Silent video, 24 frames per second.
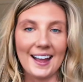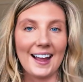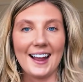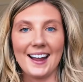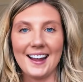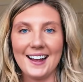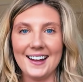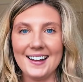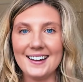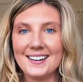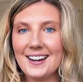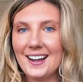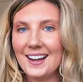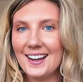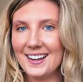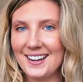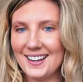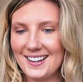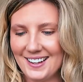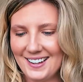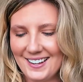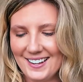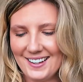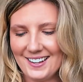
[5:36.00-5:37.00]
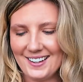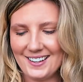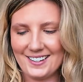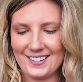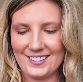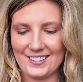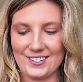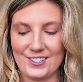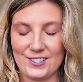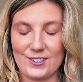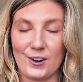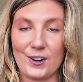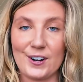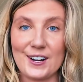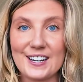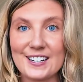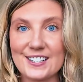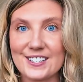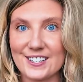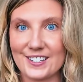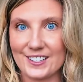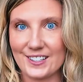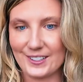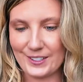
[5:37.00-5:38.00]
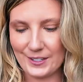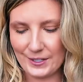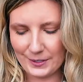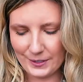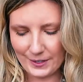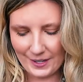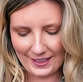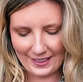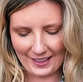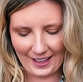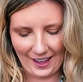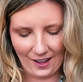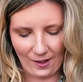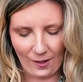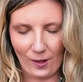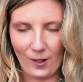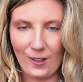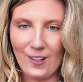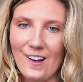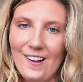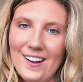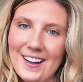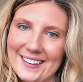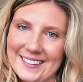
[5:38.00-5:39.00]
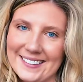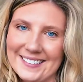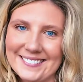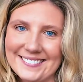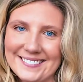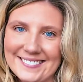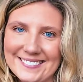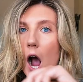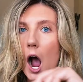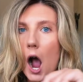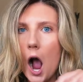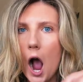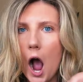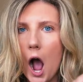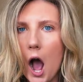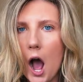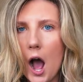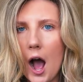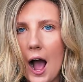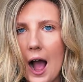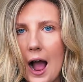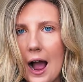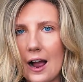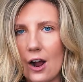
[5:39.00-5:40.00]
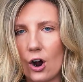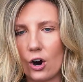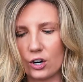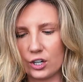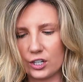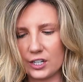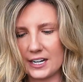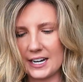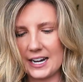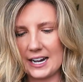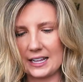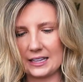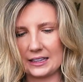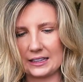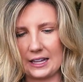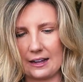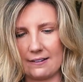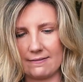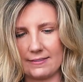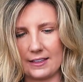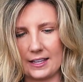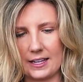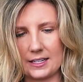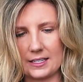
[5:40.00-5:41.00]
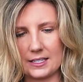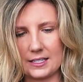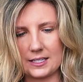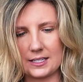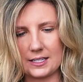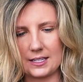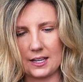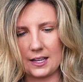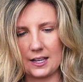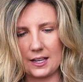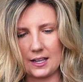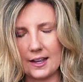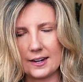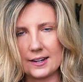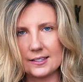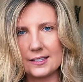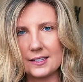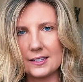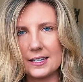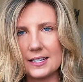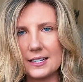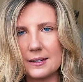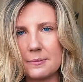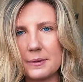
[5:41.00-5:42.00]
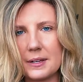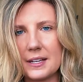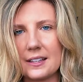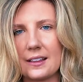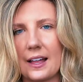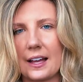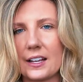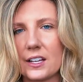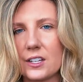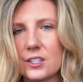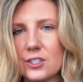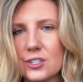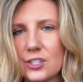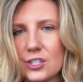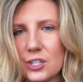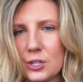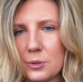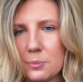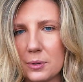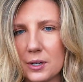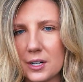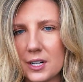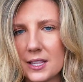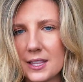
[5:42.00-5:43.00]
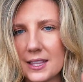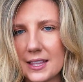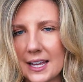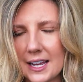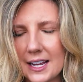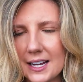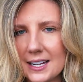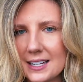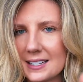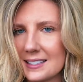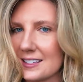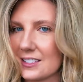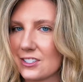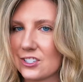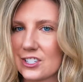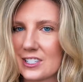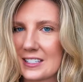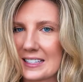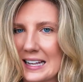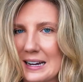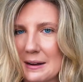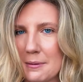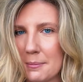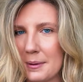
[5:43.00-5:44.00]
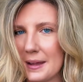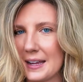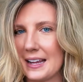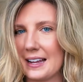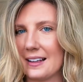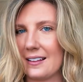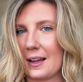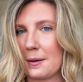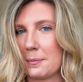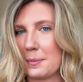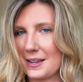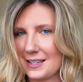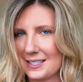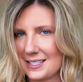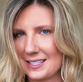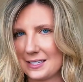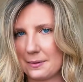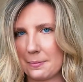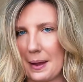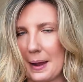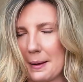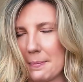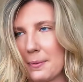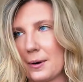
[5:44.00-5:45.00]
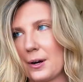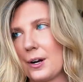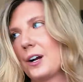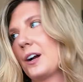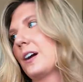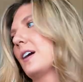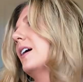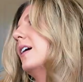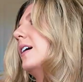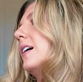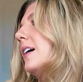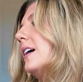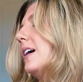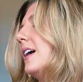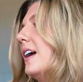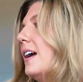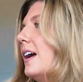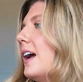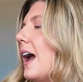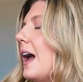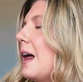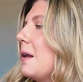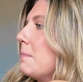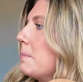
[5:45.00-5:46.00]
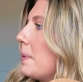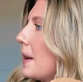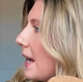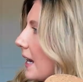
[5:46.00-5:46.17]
and starting to glue that all on. Oh, I already love this. It doesn't need to be like super thick because it's just gonna be like pieces of paper and